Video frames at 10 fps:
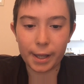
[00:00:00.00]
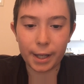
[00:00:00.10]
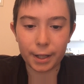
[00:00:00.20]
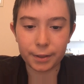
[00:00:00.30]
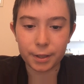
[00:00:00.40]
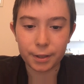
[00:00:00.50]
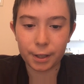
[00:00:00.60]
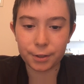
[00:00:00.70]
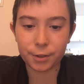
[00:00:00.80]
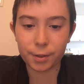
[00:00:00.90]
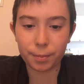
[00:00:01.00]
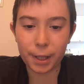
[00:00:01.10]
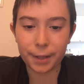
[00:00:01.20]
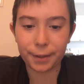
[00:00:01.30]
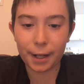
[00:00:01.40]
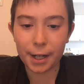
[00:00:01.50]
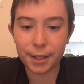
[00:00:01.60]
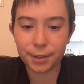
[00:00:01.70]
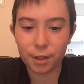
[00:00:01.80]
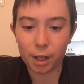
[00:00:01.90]
and they started playing
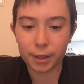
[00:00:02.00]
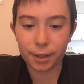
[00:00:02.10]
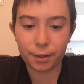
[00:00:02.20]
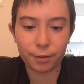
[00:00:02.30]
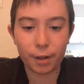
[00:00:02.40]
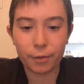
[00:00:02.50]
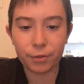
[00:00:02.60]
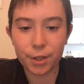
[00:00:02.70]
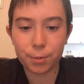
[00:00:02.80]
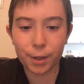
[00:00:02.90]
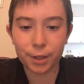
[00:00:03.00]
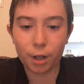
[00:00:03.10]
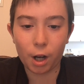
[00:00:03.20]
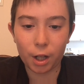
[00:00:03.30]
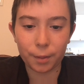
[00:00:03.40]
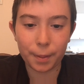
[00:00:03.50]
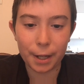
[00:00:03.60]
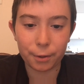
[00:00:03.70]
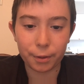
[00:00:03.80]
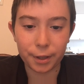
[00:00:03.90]
90s hockey. The referees weren't calling
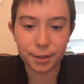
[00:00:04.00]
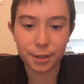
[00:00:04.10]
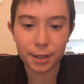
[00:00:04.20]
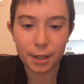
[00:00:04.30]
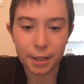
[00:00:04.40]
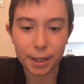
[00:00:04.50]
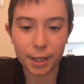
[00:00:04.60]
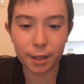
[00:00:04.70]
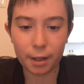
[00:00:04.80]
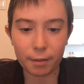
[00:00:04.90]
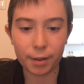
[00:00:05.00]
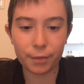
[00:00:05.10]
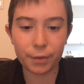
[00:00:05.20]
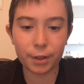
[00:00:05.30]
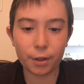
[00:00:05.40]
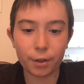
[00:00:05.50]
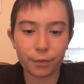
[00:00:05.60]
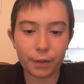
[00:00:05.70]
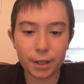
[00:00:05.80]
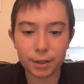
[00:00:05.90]
penalties, even though the
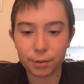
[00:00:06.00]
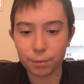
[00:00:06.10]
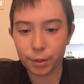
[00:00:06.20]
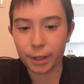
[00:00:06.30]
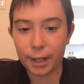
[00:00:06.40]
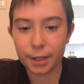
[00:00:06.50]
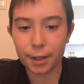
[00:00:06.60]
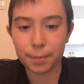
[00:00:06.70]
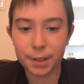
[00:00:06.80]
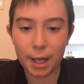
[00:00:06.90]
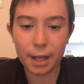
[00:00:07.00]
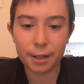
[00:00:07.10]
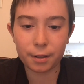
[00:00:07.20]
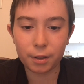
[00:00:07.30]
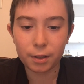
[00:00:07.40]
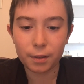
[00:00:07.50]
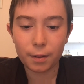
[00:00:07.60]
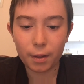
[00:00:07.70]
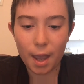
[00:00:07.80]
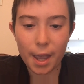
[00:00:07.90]
fans were getting upset.
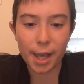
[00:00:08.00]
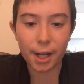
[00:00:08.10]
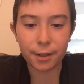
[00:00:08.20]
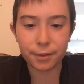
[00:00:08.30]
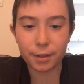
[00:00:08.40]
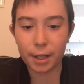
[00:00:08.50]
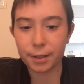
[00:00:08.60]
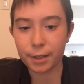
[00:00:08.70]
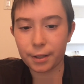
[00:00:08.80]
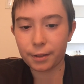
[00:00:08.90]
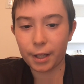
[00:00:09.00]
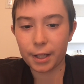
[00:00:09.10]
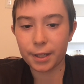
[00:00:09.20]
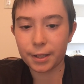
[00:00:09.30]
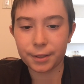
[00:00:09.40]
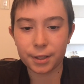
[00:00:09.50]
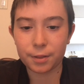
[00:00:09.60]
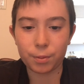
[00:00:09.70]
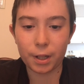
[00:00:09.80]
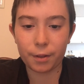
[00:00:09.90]
And they did they did
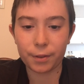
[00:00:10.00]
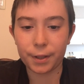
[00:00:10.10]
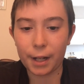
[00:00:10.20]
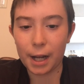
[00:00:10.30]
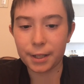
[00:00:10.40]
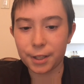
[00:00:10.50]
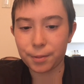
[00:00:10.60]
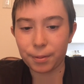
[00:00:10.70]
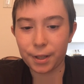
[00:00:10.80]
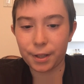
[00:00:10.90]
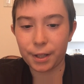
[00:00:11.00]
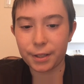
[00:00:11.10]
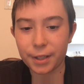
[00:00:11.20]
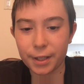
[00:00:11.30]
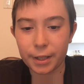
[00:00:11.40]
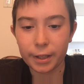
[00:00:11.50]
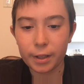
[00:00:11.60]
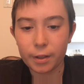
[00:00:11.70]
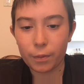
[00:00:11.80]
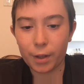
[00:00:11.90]
just whatever 90s play they did.
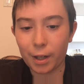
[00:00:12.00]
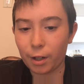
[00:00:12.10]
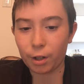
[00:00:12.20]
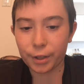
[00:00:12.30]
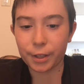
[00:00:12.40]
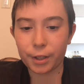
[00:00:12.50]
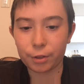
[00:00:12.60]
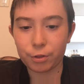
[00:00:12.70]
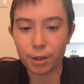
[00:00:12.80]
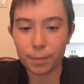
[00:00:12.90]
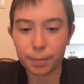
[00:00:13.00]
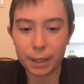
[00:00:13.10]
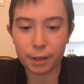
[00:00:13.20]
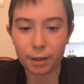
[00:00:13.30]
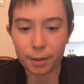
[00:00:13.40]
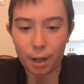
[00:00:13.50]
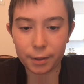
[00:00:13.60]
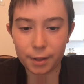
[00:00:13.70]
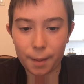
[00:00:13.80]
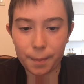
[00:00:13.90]
They hooking, tripping, a,
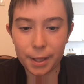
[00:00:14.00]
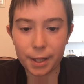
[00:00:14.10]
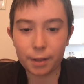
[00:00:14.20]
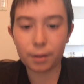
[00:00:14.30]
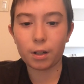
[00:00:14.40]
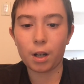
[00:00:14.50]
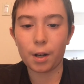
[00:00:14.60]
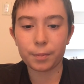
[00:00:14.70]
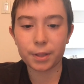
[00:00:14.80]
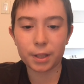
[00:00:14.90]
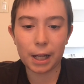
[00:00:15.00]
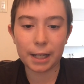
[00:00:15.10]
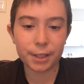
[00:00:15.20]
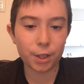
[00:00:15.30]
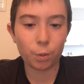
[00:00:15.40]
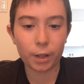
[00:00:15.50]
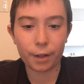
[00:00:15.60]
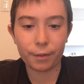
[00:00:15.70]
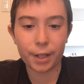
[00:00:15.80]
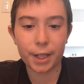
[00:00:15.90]
a bit, um, slashing,
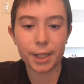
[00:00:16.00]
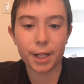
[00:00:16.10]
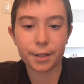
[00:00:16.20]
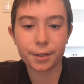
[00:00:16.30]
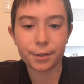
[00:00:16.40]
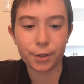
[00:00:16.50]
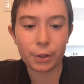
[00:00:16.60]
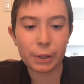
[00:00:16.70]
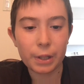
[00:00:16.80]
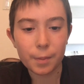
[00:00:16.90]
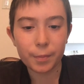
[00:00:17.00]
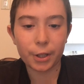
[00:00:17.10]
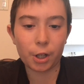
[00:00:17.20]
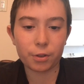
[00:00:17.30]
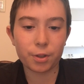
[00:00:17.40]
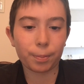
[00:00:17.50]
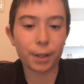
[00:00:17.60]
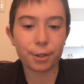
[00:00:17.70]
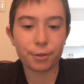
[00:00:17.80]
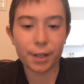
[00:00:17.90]
whatever they needed to do. They also
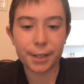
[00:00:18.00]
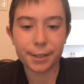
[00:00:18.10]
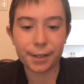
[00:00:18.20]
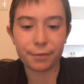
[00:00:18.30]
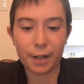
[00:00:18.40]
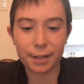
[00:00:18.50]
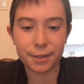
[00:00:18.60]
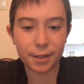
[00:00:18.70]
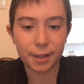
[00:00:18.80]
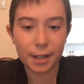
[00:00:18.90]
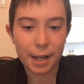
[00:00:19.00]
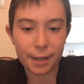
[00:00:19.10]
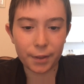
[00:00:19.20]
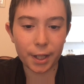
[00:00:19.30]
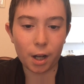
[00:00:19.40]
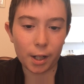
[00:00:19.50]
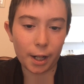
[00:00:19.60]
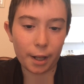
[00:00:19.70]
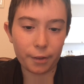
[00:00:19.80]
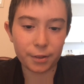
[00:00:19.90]
played great defense, and they got
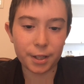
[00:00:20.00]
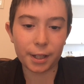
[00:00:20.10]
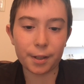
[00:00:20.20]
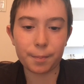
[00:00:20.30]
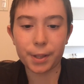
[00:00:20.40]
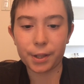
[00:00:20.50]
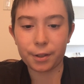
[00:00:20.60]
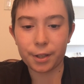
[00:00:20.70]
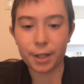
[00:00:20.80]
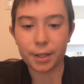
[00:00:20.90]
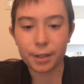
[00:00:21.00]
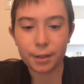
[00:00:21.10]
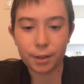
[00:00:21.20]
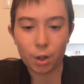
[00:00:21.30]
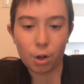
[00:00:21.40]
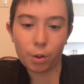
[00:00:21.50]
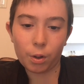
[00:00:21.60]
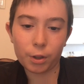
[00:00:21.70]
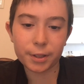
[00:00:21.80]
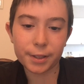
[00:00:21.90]
out of the second period
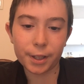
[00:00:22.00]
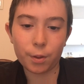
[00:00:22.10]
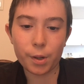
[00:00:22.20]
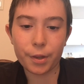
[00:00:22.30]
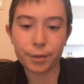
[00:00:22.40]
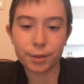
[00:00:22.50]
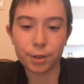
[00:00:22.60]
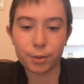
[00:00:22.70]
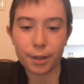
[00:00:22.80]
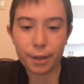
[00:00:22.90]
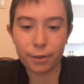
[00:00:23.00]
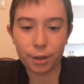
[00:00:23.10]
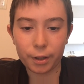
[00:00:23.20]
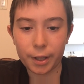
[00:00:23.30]
still with a 2 nothing